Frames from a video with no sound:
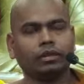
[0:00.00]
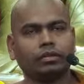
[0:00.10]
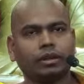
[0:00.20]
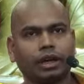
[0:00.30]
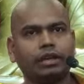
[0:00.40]

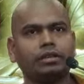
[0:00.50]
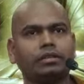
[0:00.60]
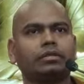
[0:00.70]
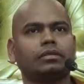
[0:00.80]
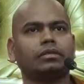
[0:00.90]
right?
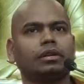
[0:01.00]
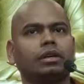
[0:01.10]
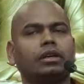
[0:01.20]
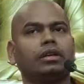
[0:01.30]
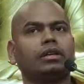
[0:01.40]

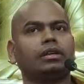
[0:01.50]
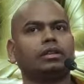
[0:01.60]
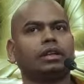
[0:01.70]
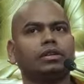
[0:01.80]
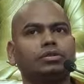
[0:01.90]
There
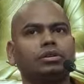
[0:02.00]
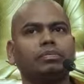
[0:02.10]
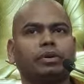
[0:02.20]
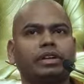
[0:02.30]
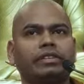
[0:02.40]
are two
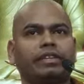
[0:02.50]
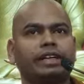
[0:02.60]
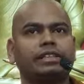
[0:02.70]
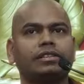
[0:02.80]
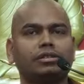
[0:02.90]
important
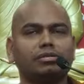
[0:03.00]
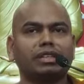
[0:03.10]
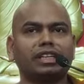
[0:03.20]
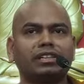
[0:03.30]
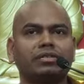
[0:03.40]
factors you
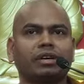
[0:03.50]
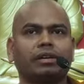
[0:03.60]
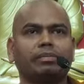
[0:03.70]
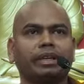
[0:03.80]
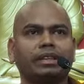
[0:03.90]
need to have
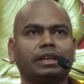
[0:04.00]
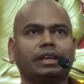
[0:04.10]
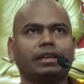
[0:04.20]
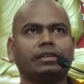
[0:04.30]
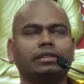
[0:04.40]
metta.
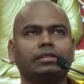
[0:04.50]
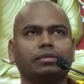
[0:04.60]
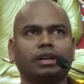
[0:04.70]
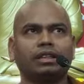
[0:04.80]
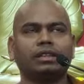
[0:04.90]
Is
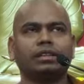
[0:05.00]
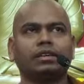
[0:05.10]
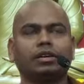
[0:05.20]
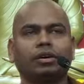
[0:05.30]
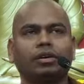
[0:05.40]
one
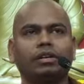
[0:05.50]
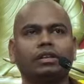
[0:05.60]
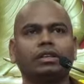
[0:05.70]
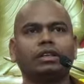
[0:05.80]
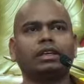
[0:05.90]
called
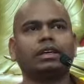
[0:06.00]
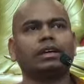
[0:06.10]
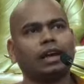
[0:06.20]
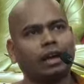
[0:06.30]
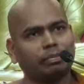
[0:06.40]

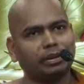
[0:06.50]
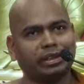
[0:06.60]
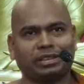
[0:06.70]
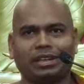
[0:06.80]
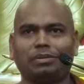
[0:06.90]

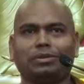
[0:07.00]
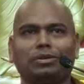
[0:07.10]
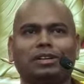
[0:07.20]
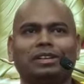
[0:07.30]
happiness, after all.